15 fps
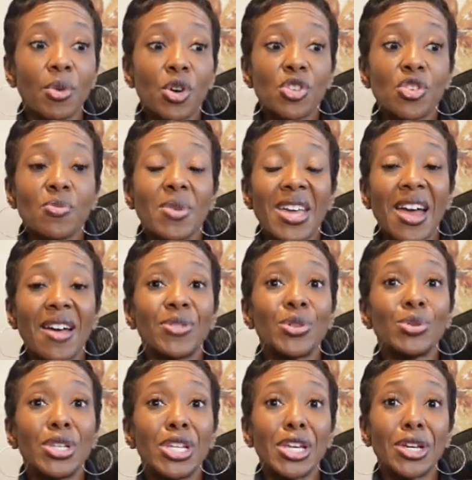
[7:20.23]
or you may have
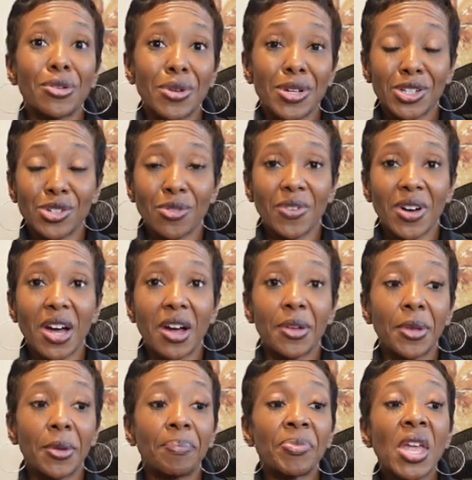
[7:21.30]
to decrease your
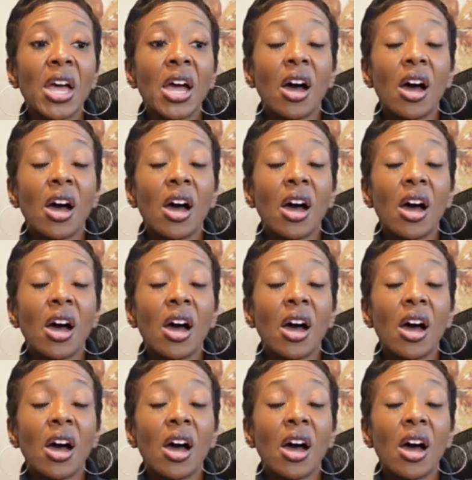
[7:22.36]
volume